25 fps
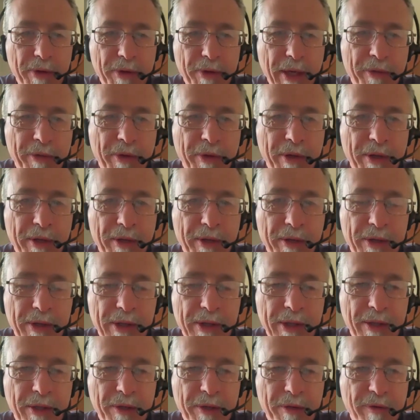and the
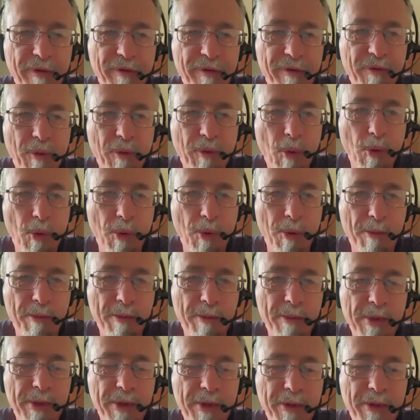form